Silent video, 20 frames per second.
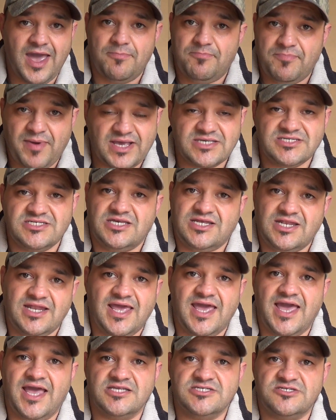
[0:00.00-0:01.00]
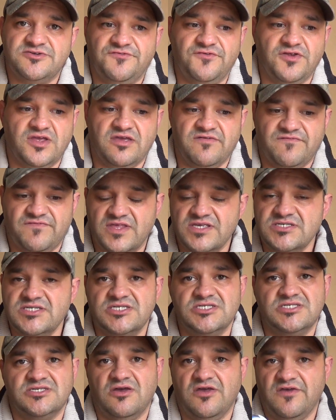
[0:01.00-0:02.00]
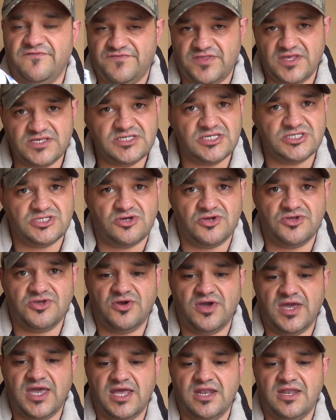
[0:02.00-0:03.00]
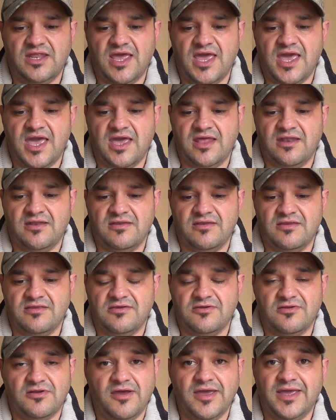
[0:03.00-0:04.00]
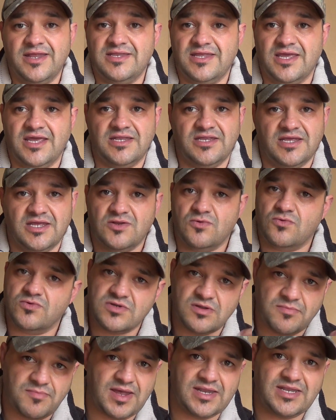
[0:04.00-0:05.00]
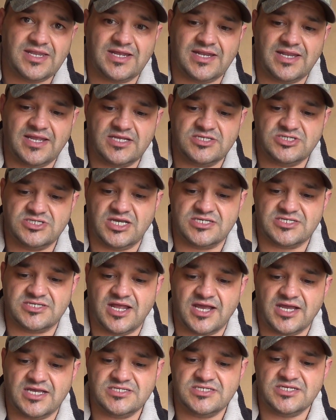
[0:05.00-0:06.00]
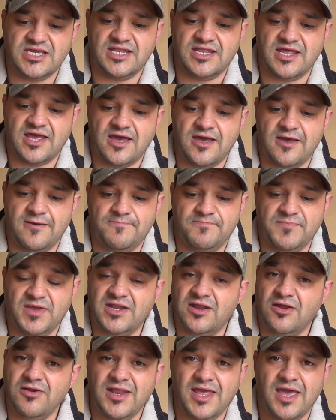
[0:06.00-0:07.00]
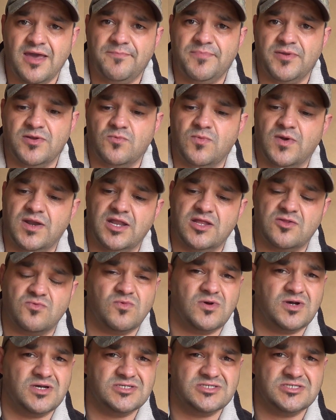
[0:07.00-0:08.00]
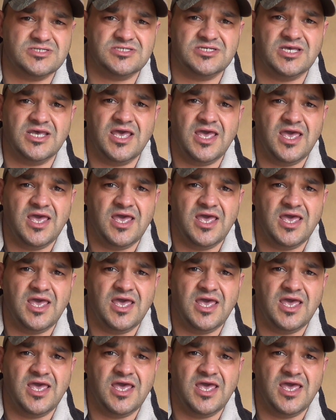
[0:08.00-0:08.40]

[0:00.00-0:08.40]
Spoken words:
basically hands-free. If this is on your head, and it automatically adjusts. Like I said, it only happened when it was